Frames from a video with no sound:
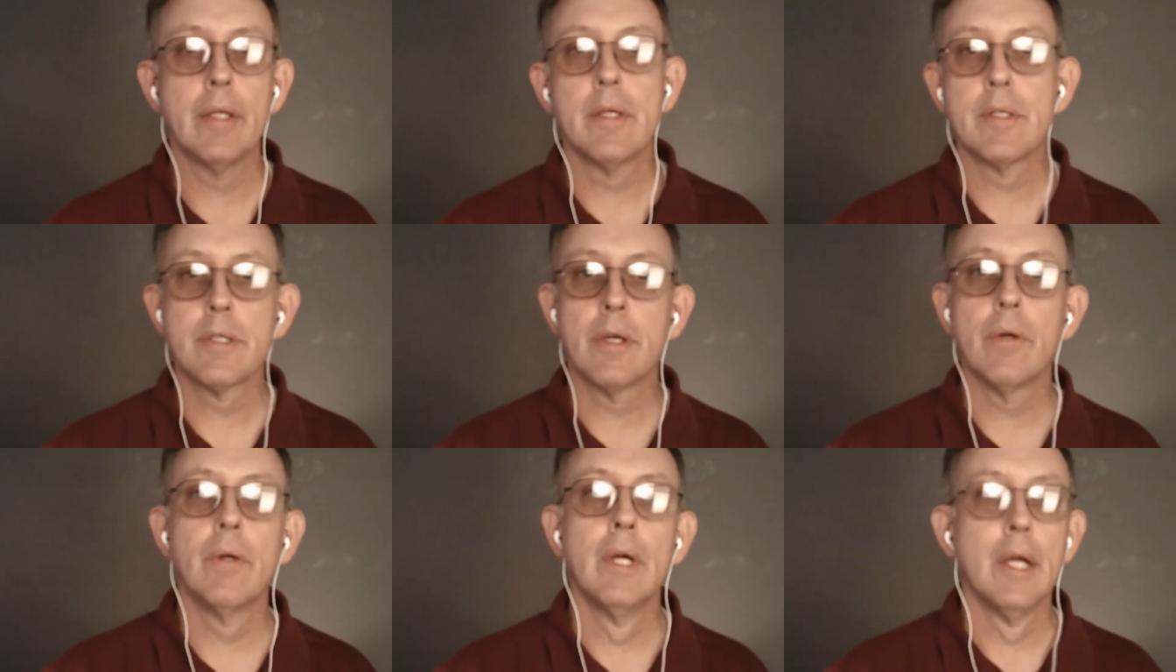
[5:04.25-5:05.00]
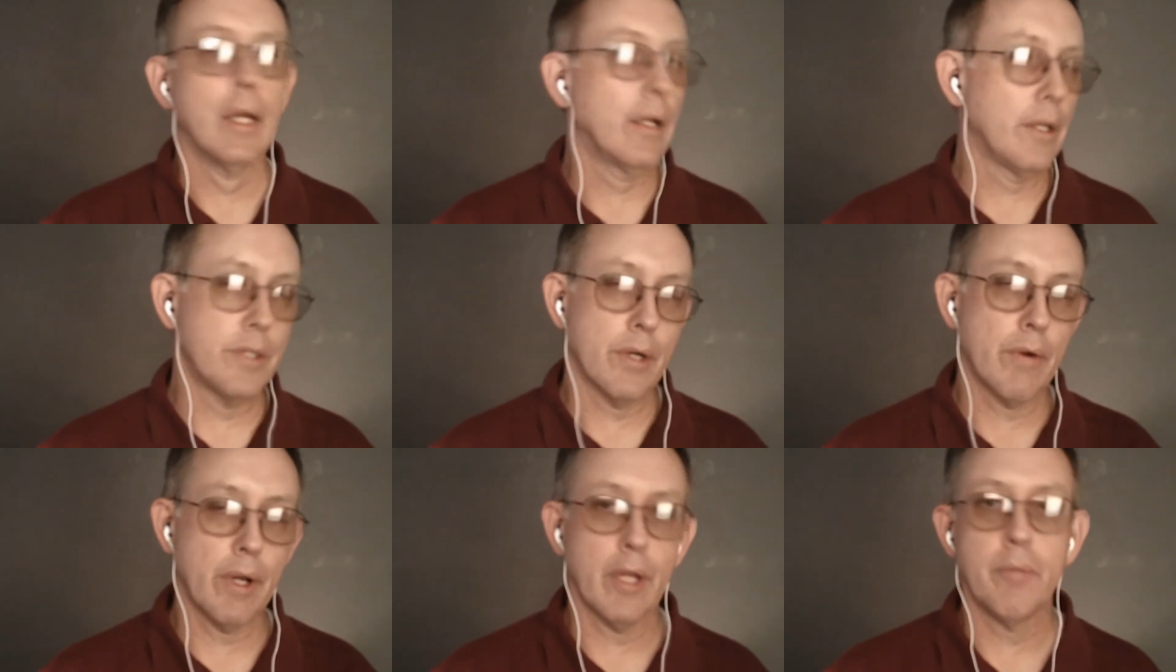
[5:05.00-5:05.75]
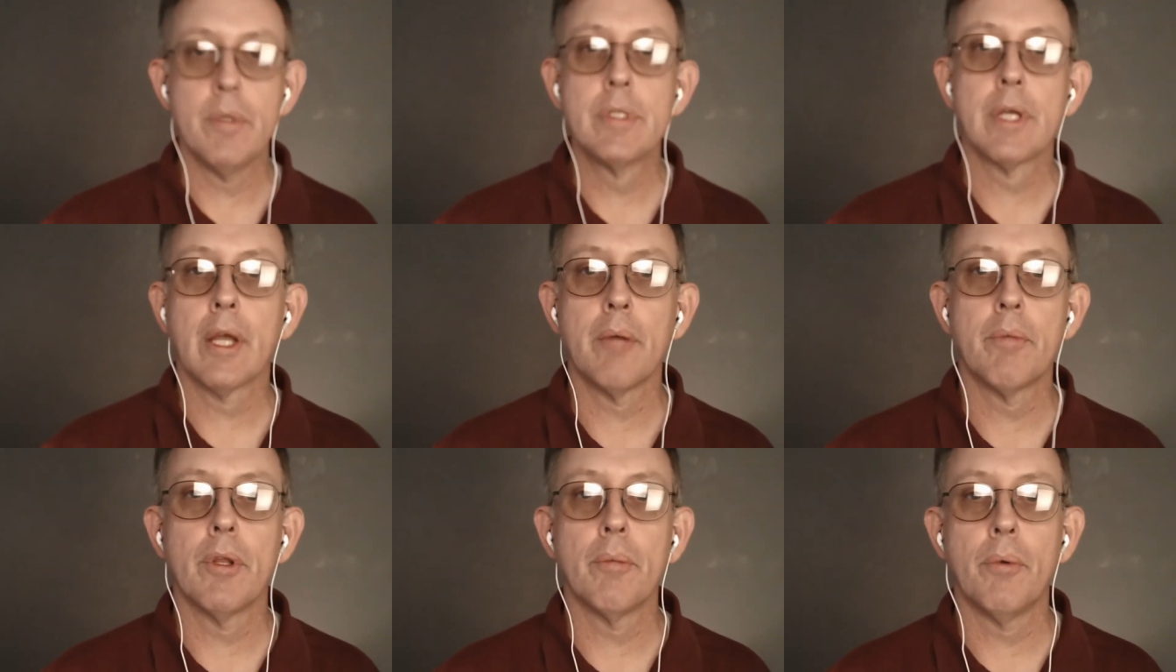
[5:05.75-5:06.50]
you. So unless you crank your music
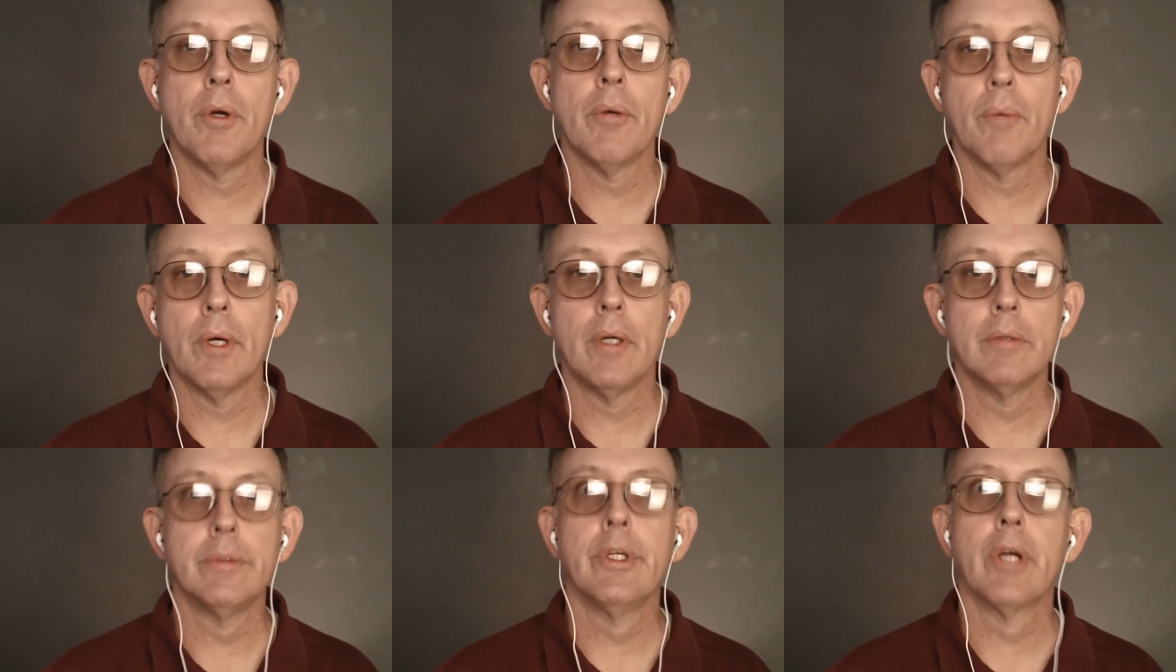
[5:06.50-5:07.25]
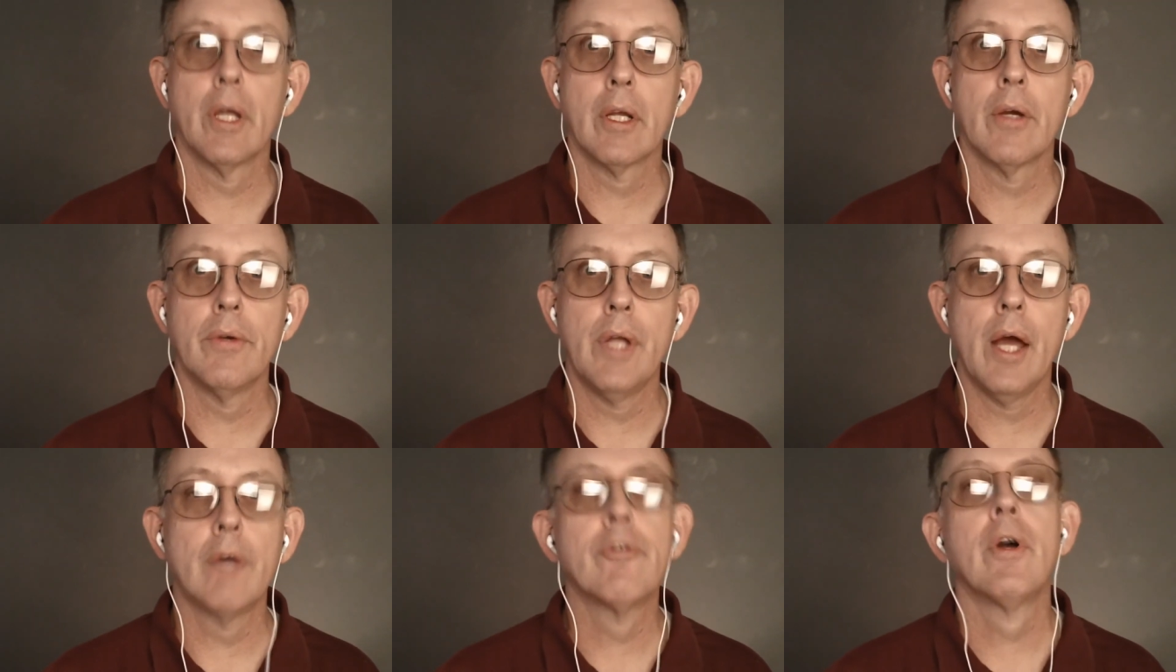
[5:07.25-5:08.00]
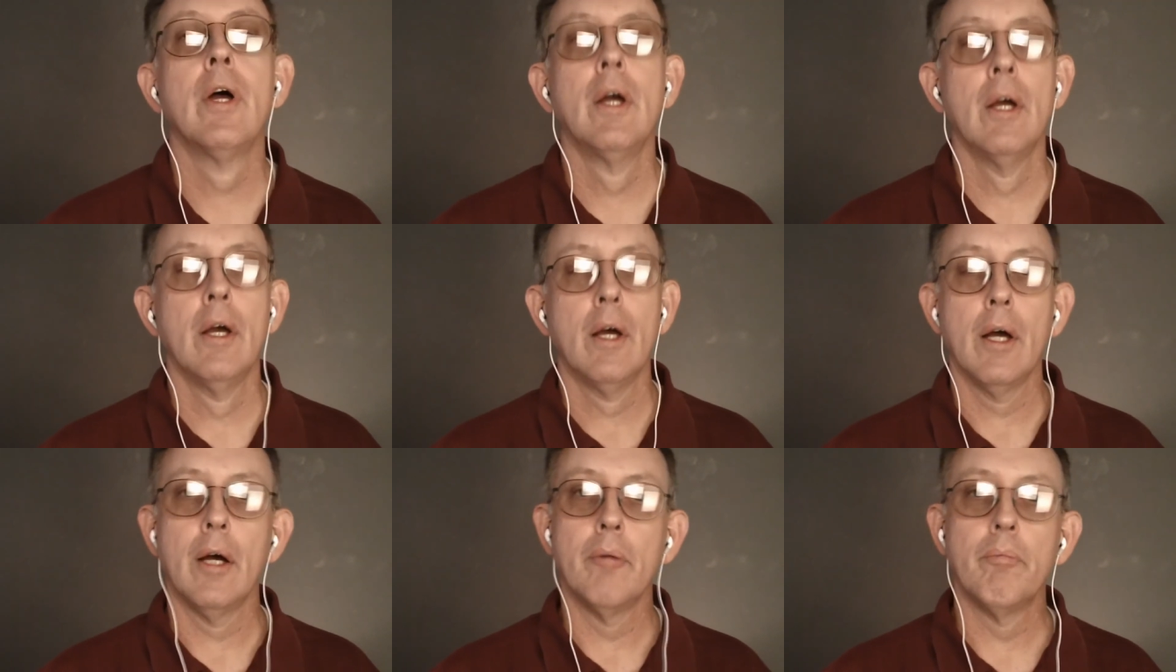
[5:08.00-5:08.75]
up to the point where you're going to go deaf,
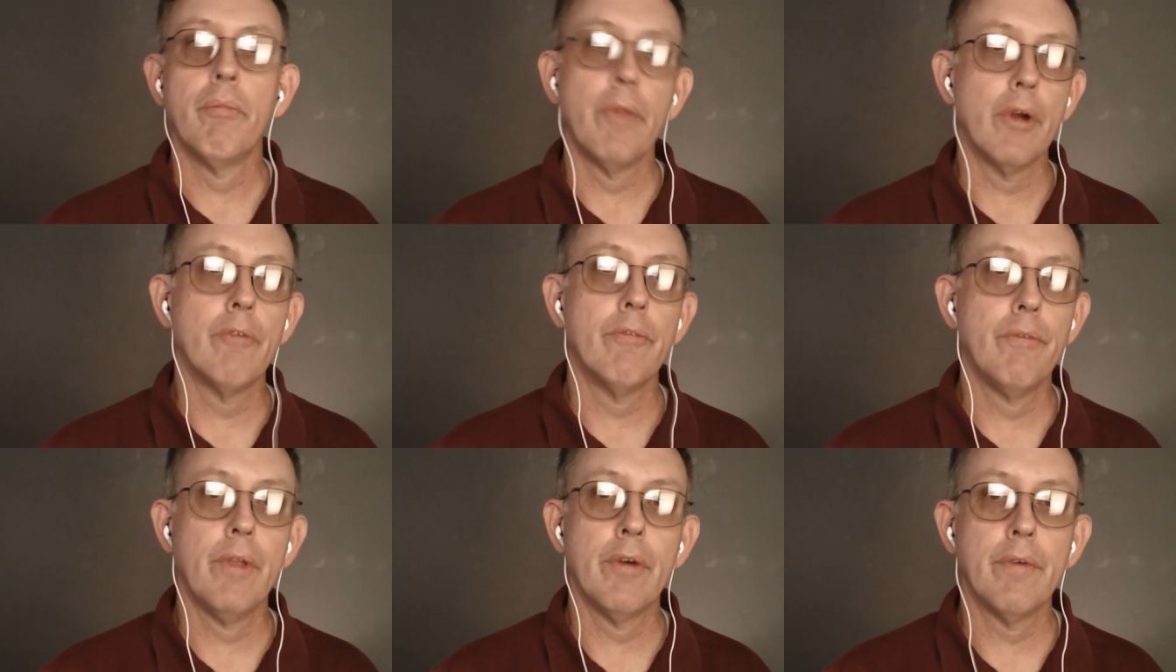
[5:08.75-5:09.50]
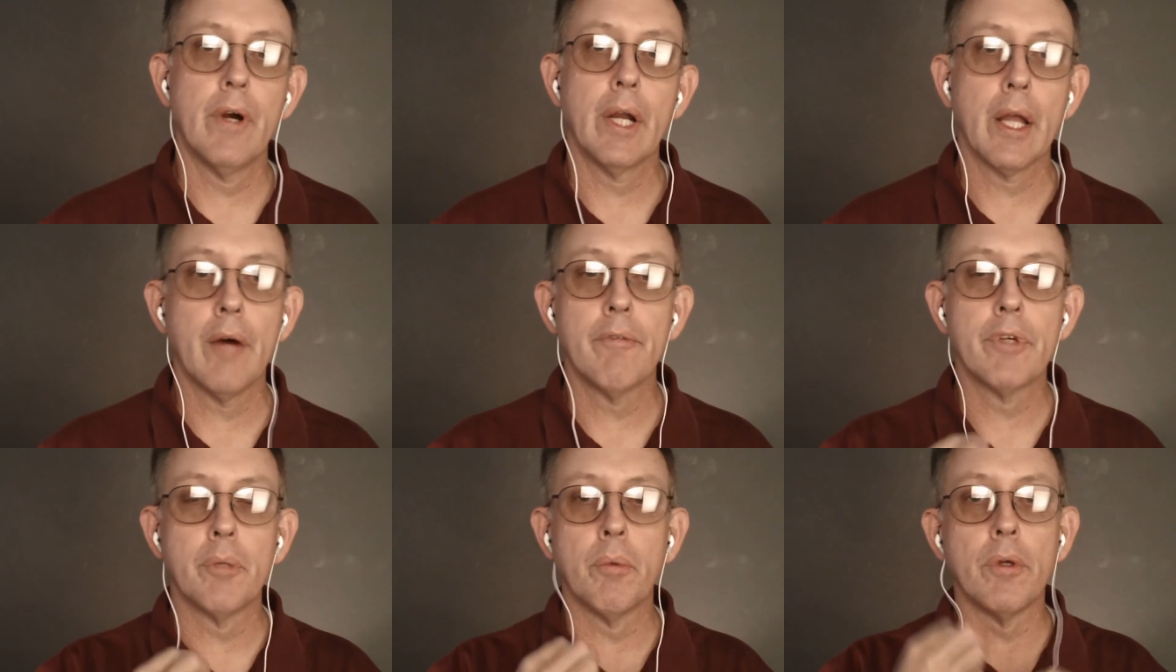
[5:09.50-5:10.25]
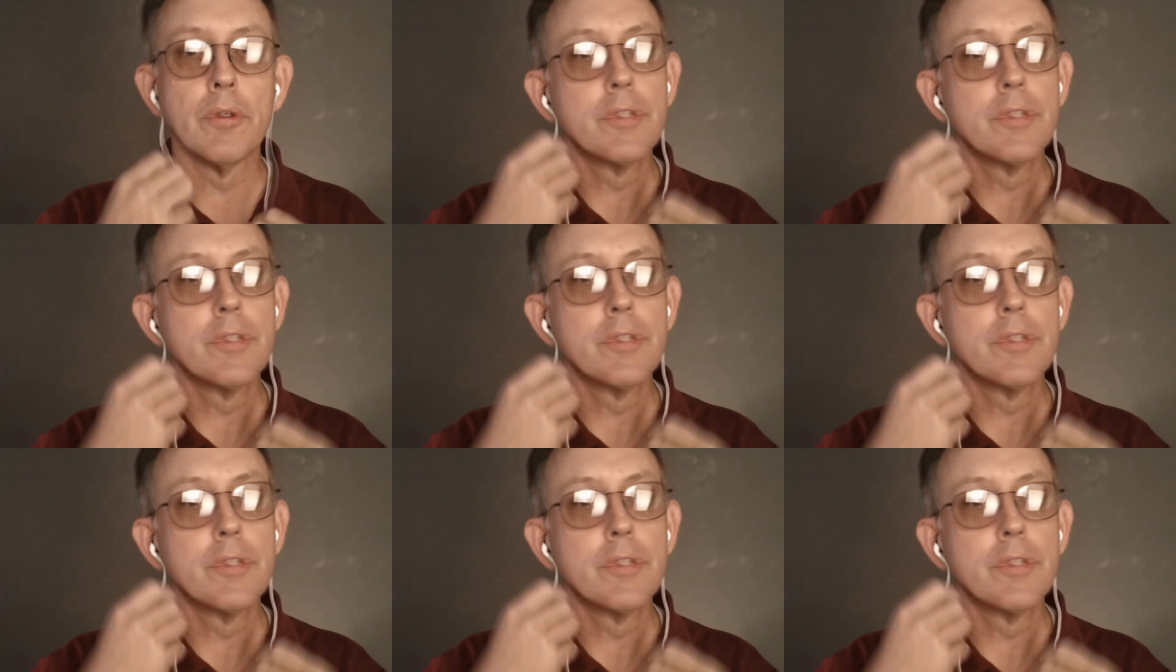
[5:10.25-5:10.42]
um, they're they're very comfortable.